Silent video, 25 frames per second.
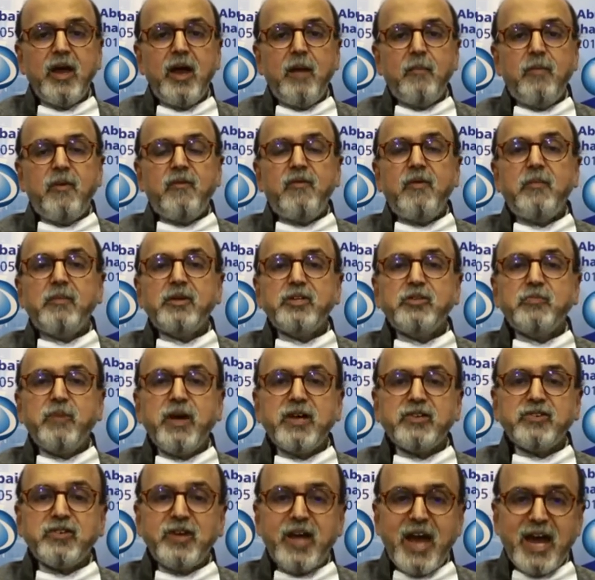
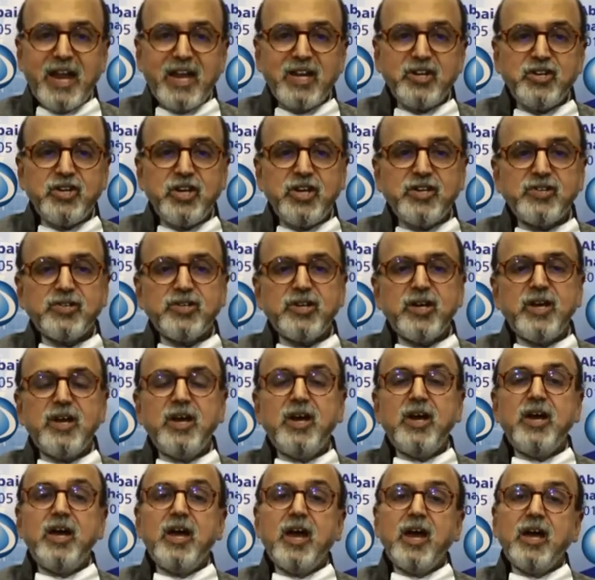performance-based guarantees,
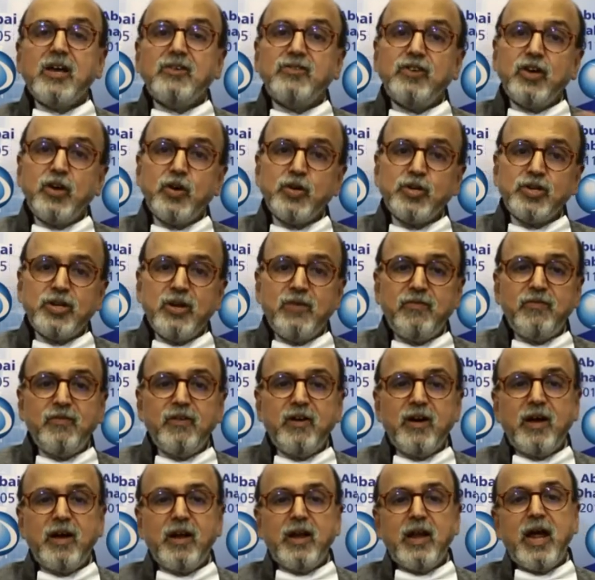execution of
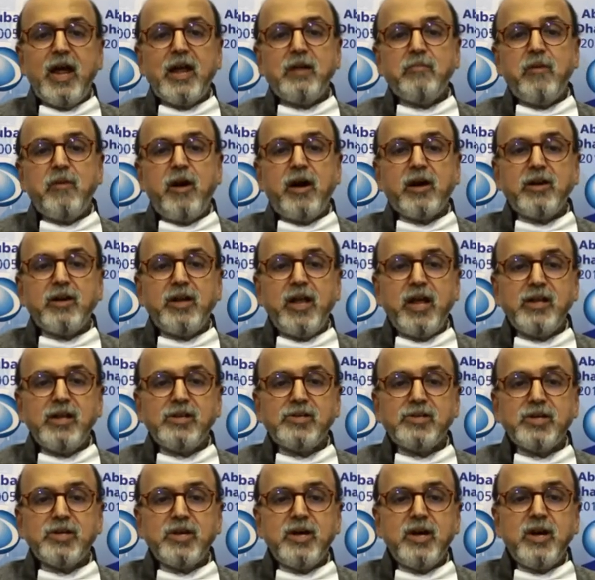landmark
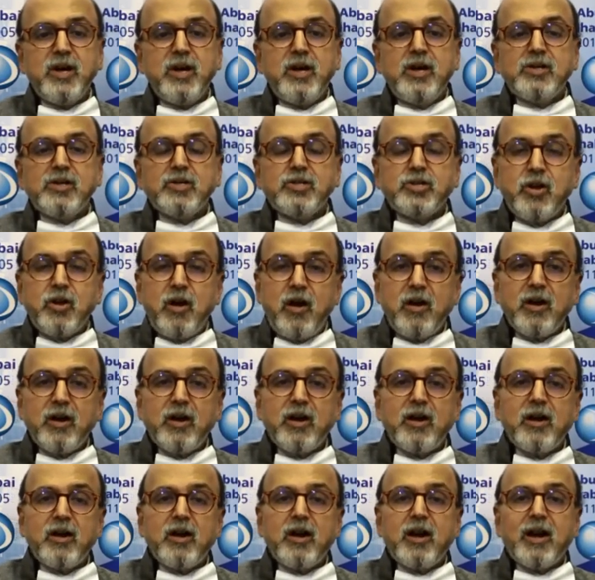deals, strong
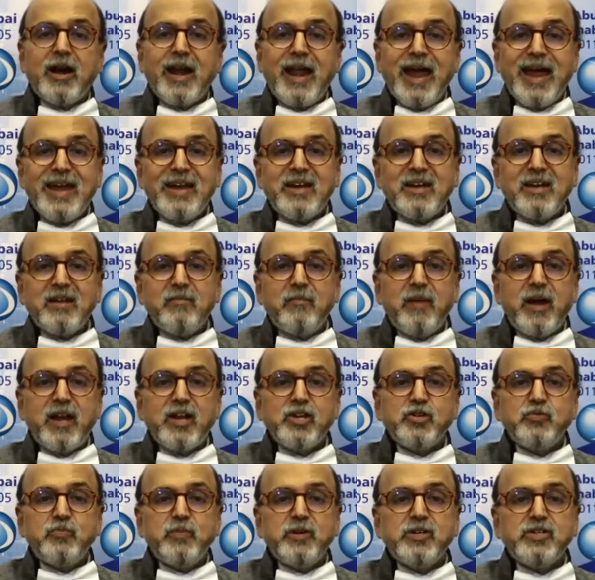client
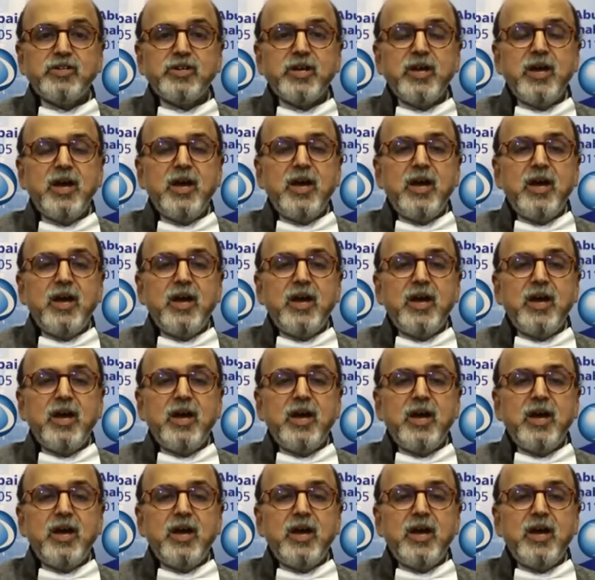management.